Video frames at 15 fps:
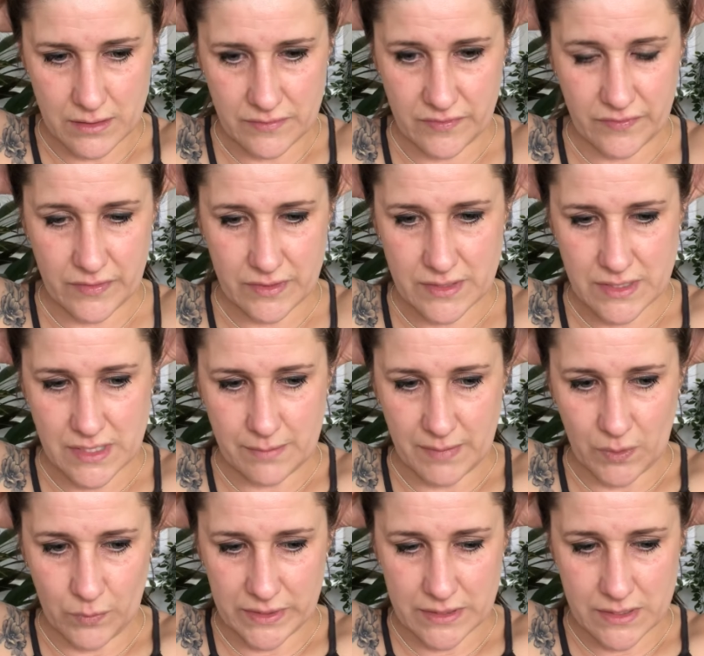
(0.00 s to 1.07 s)
If you see me
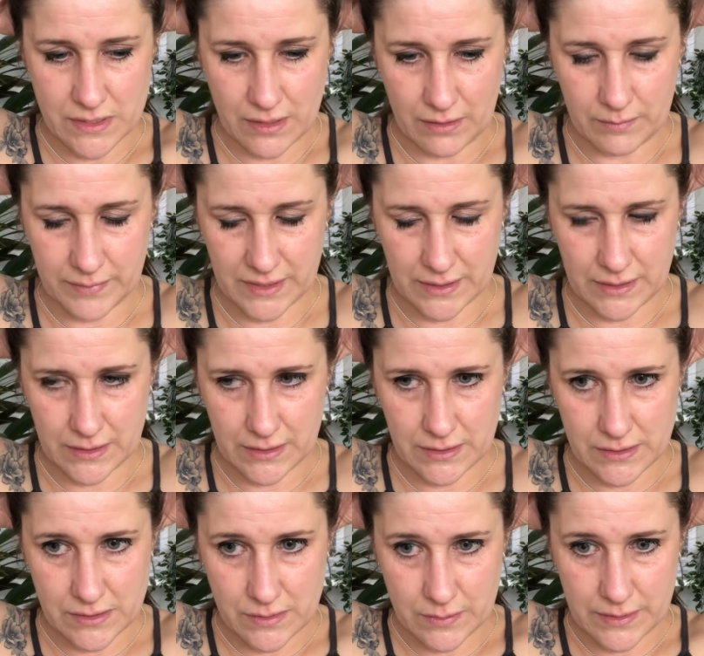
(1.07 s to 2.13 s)
wincing a bit,
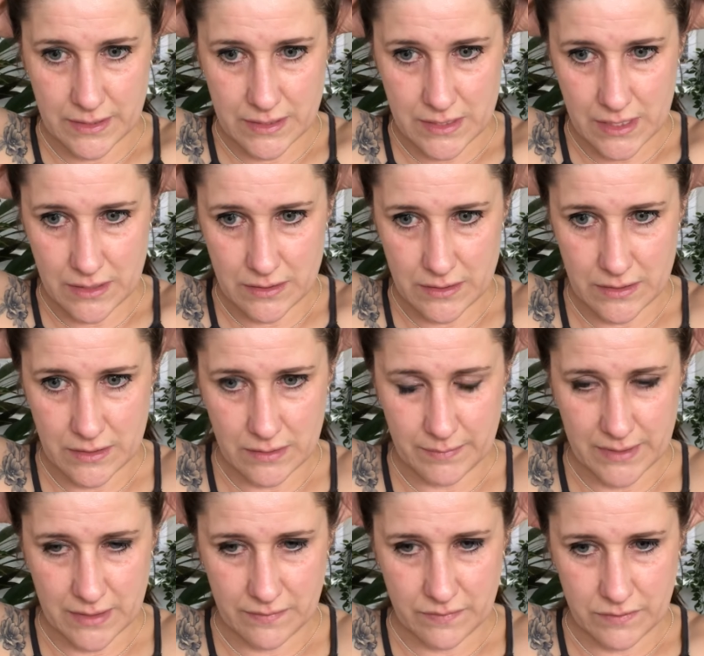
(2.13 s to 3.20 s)
it's quite tender,
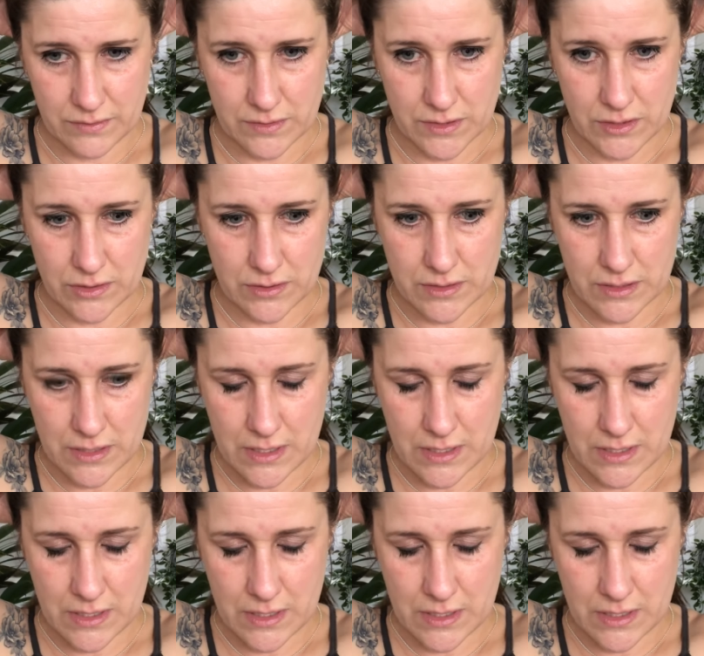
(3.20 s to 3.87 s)
but it feels good.